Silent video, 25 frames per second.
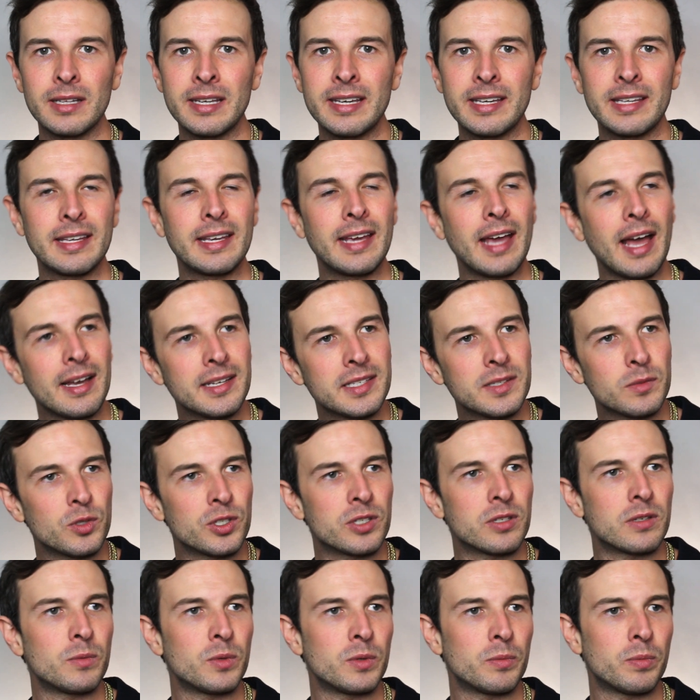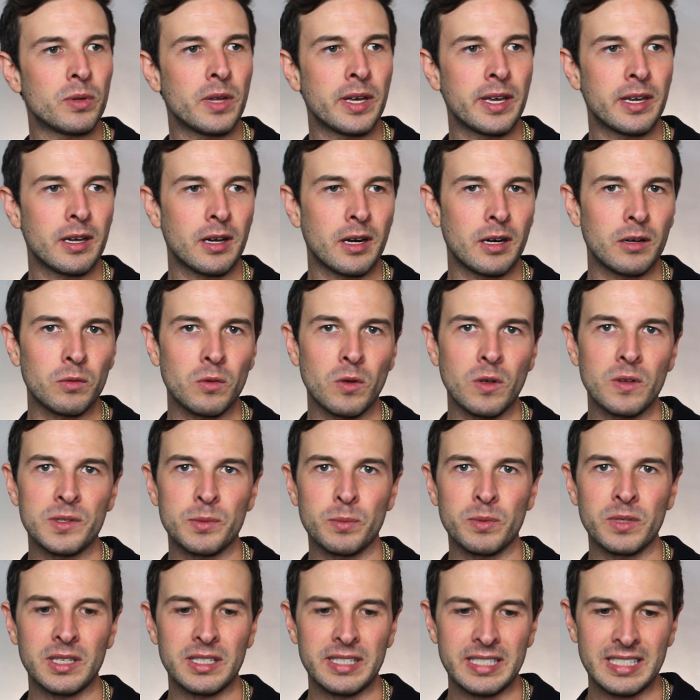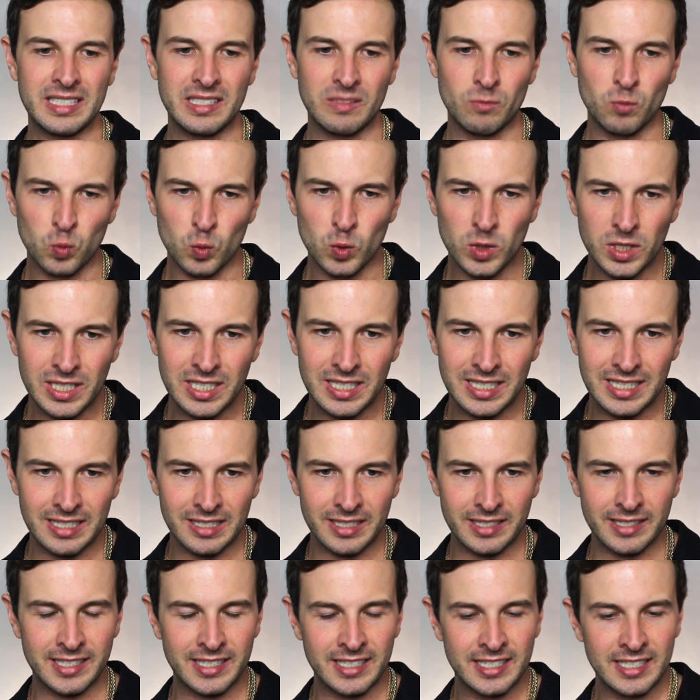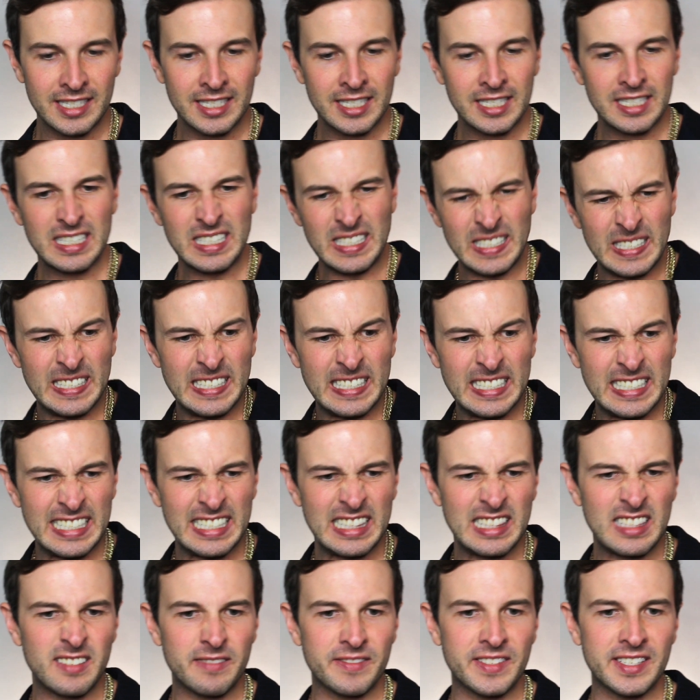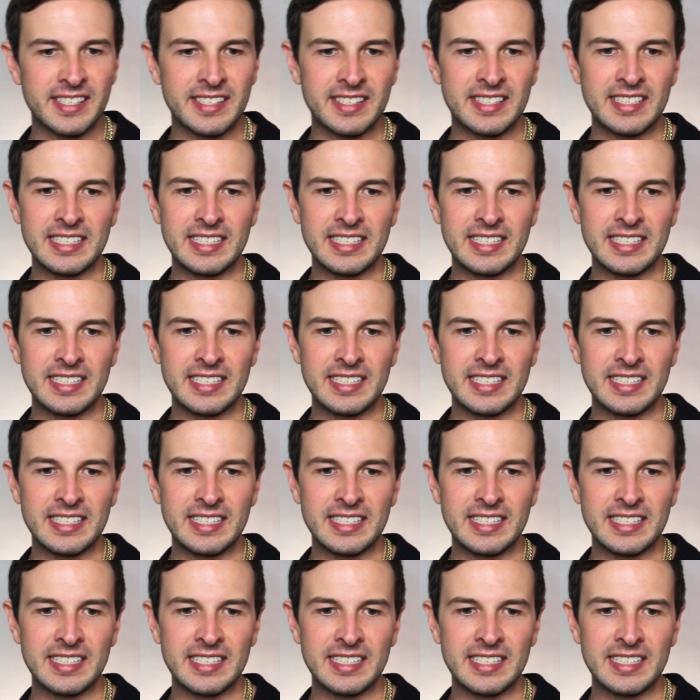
Like, yes, we should be playing our roles, but like, work. Oh, I love to